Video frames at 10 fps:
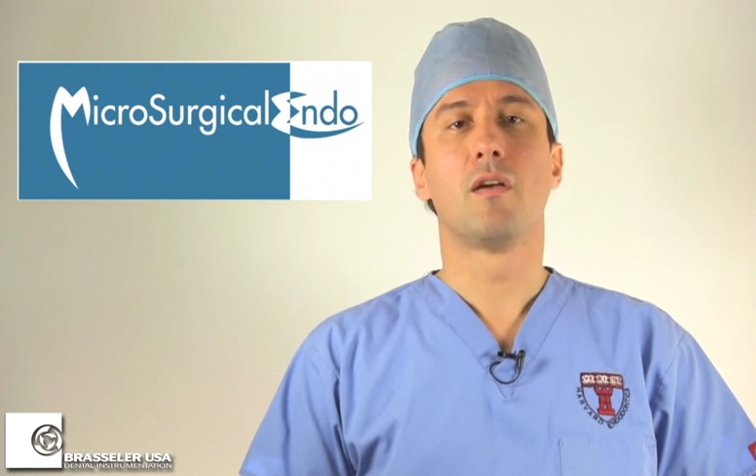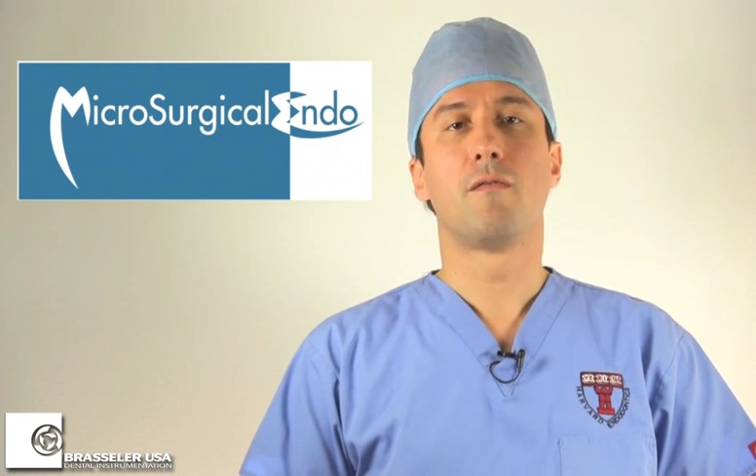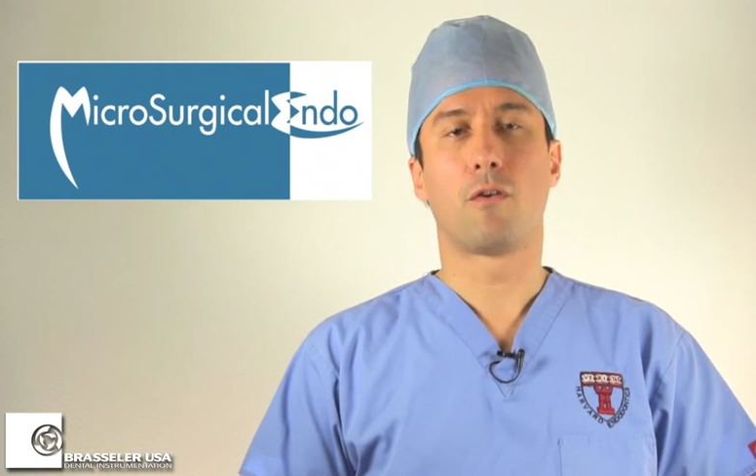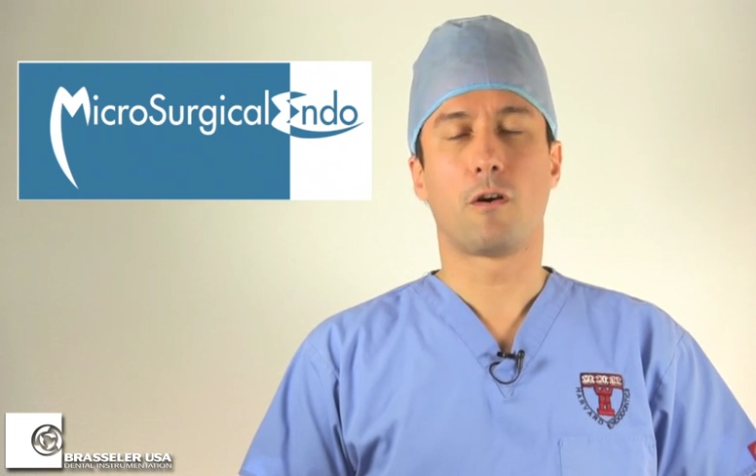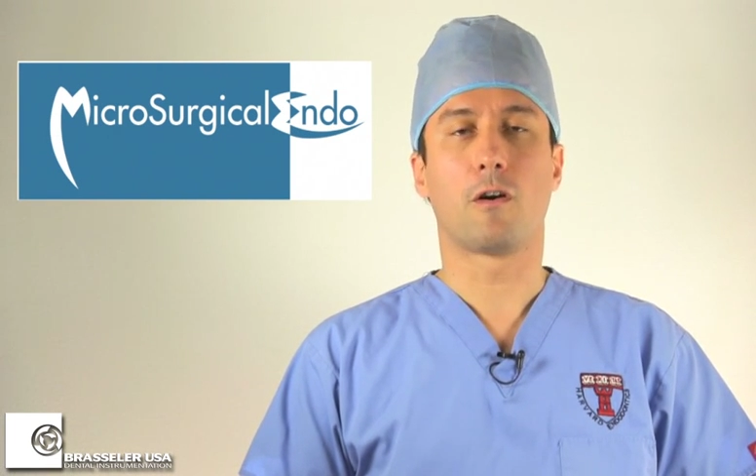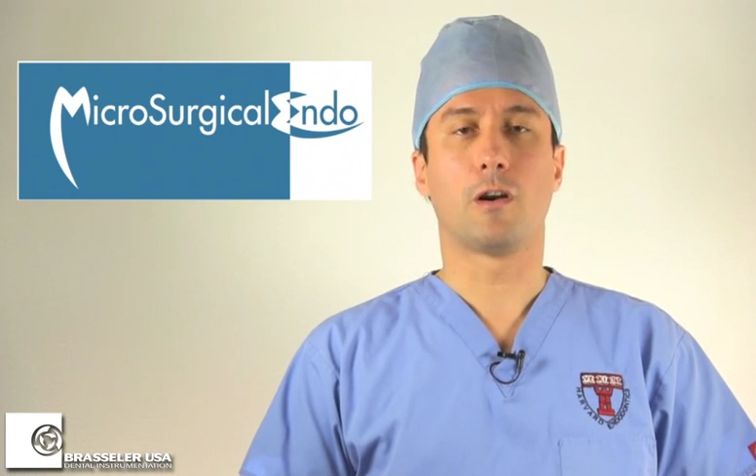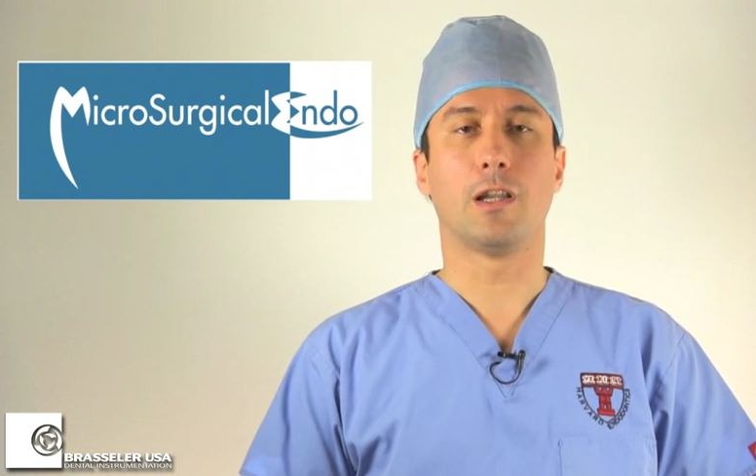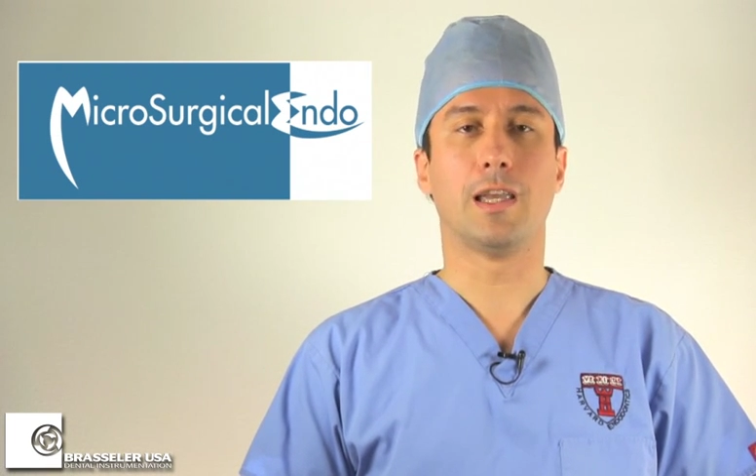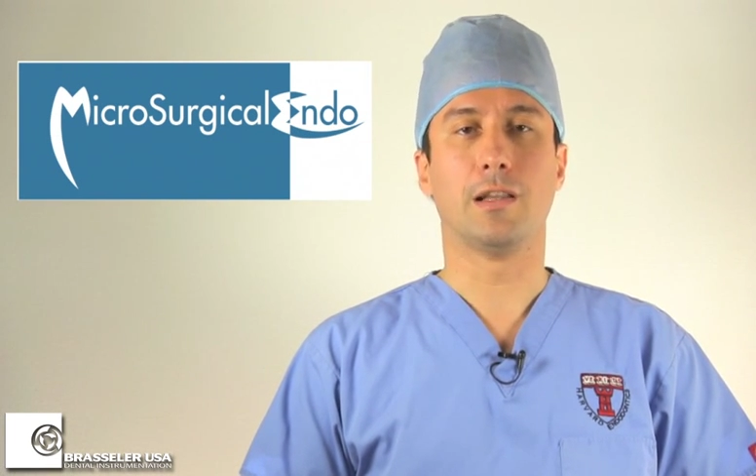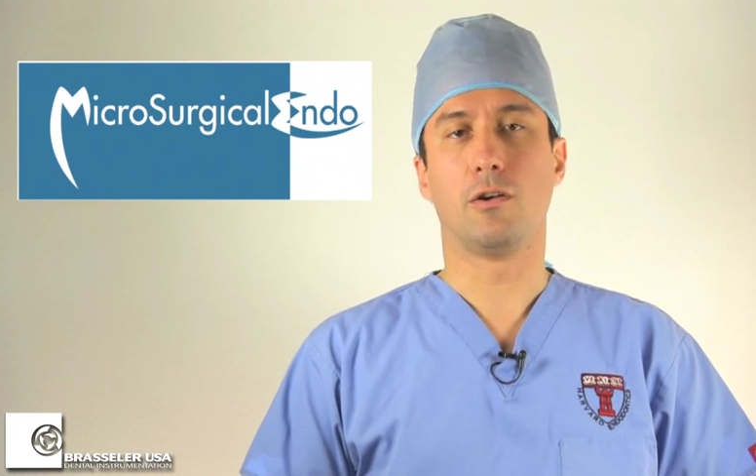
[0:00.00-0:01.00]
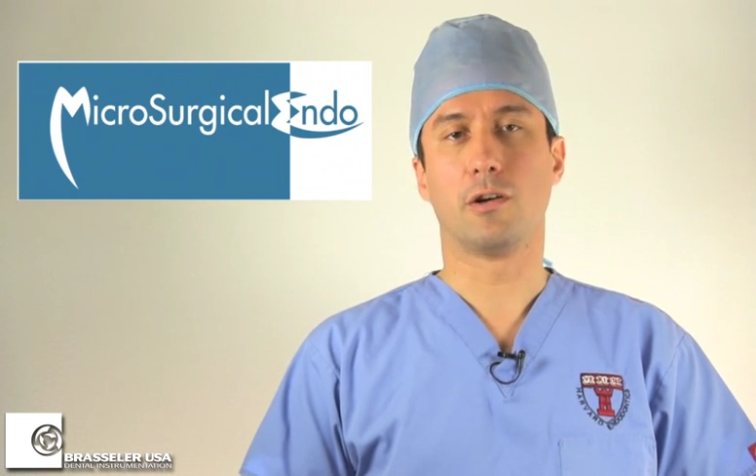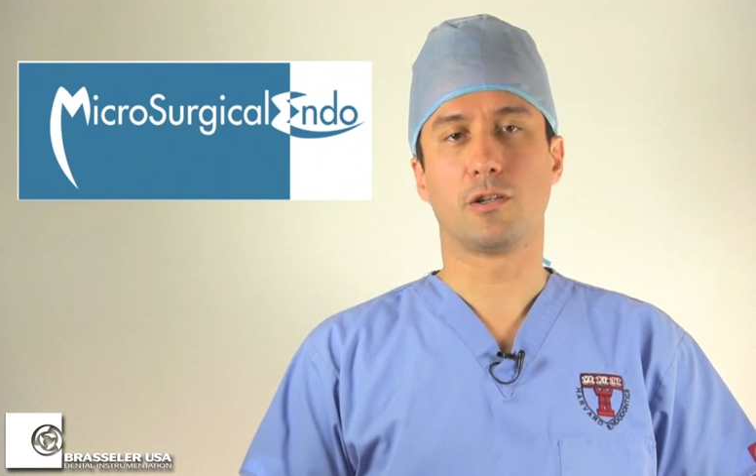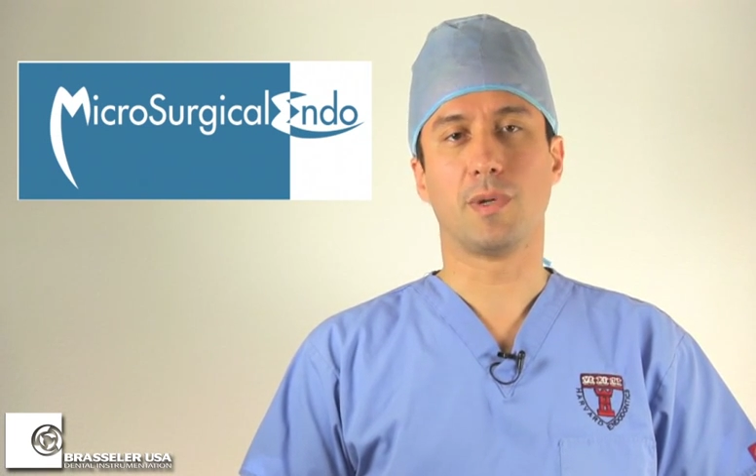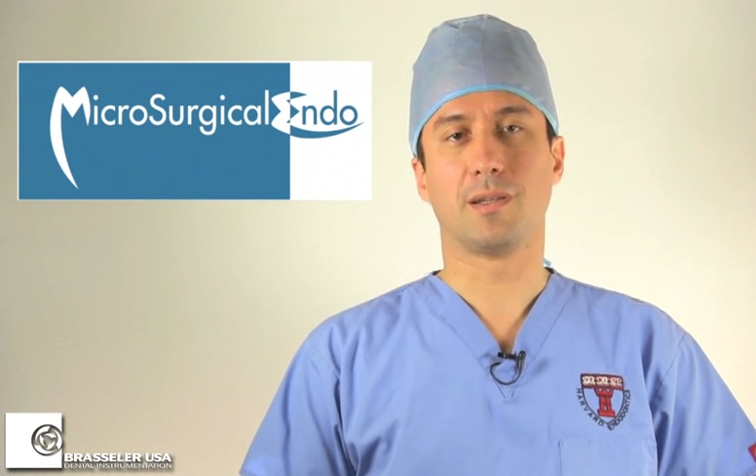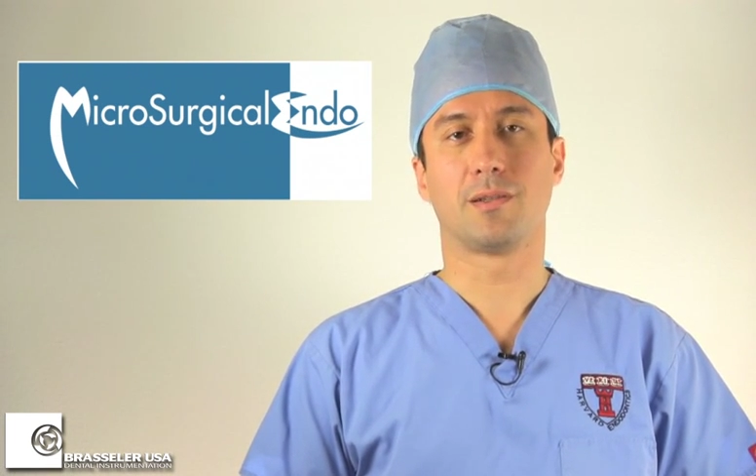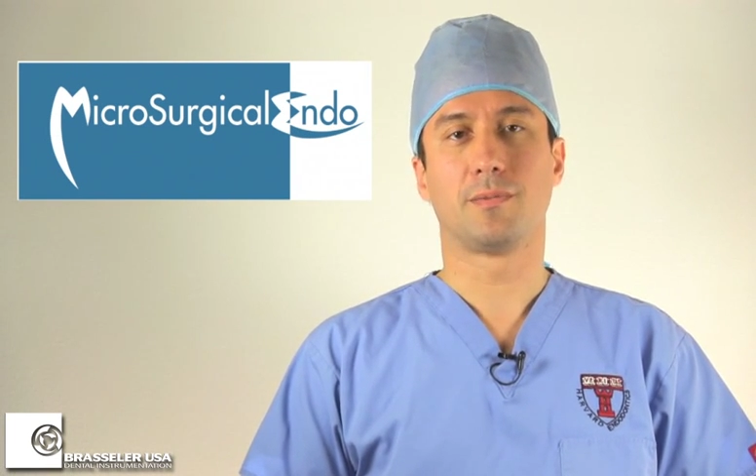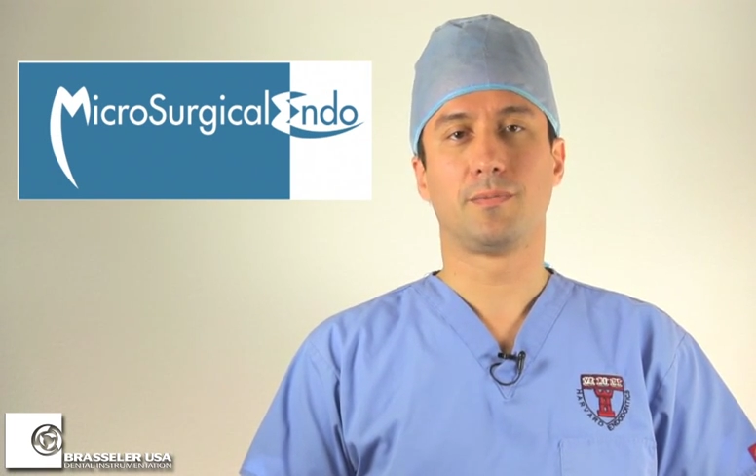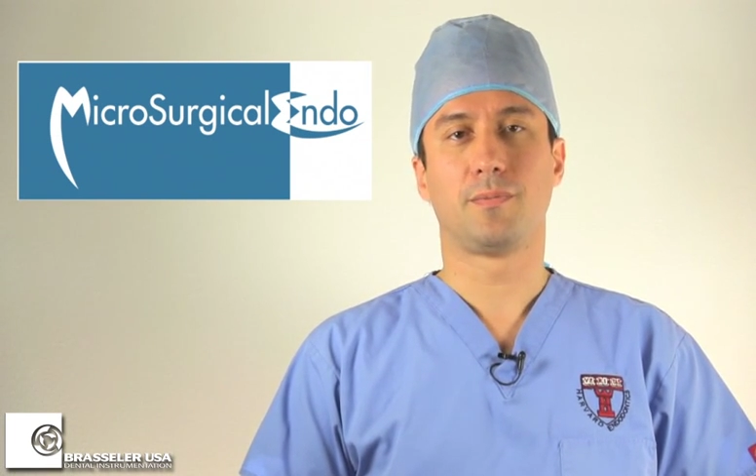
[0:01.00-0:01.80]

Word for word: for early enlargement.